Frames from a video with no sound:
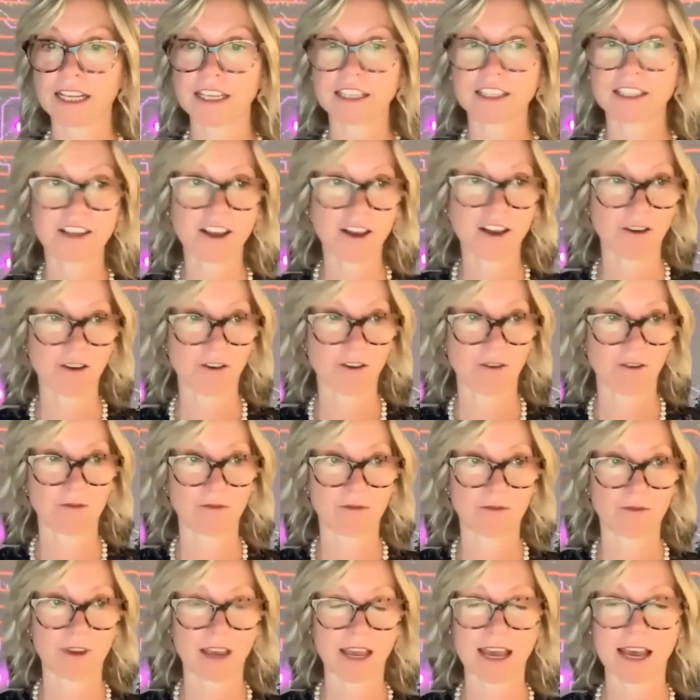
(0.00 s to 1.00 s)
So,
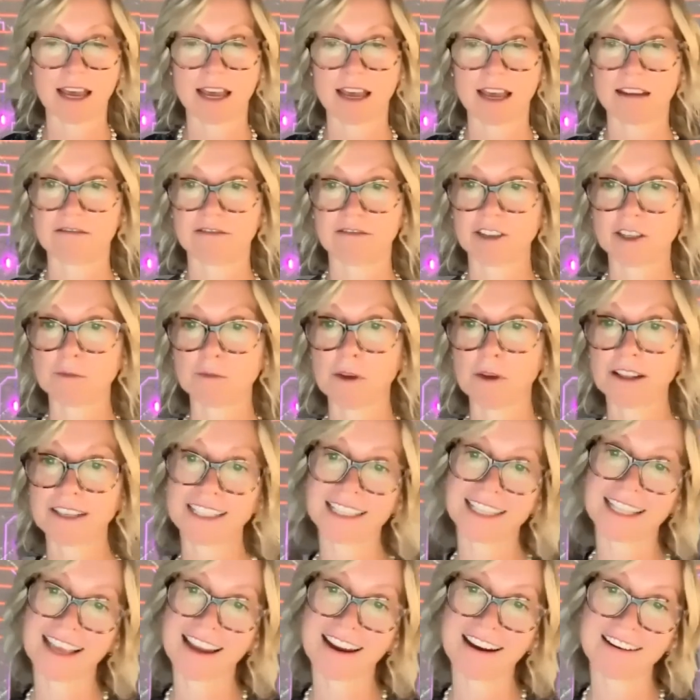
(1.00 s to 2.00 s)
uh,
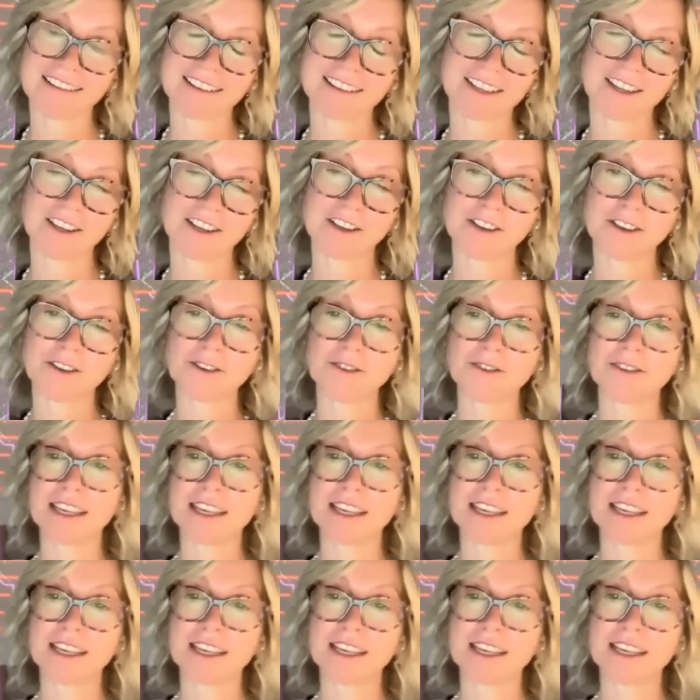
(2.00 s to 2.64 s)
response there to you.